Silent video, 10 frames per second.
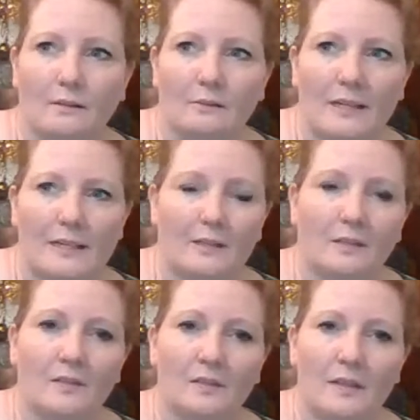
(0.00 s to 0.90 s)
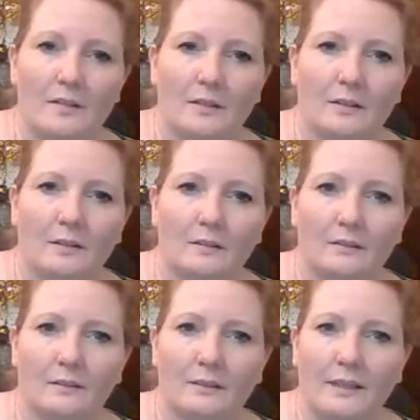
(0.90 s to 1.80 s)
right in the center,
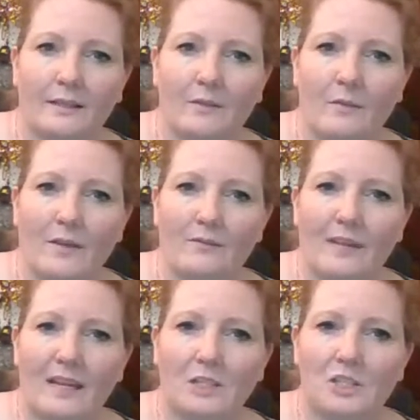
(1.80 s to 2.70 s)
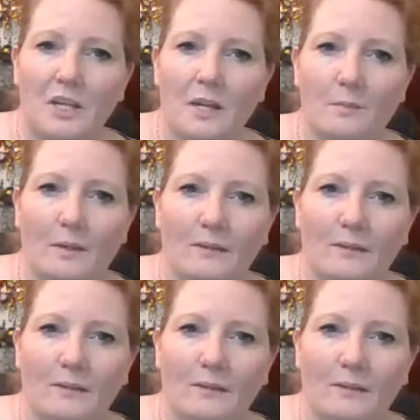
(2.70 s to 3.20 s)
kind of that fan shape.